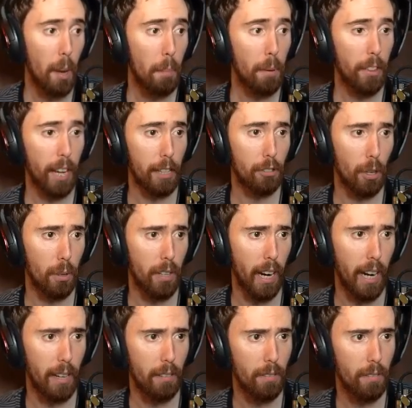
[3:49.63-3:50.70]
But that's
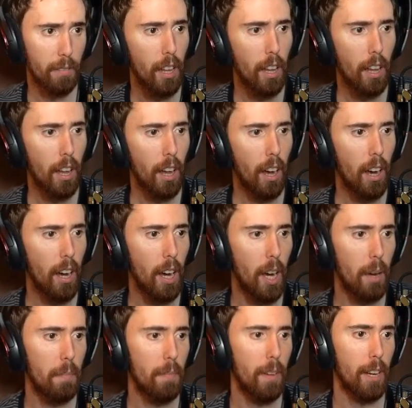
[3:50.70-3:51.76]
okay.
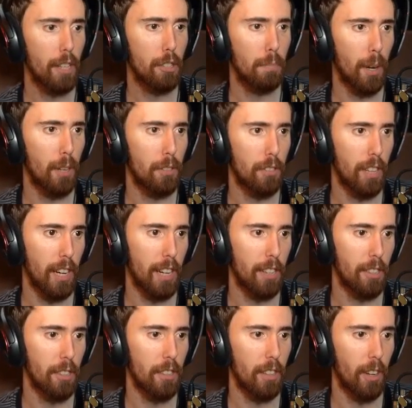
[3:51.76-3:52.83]
Um, expose, yeah,
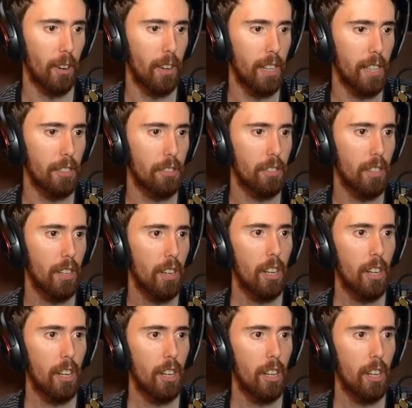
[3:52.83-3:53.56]
dude, there it is.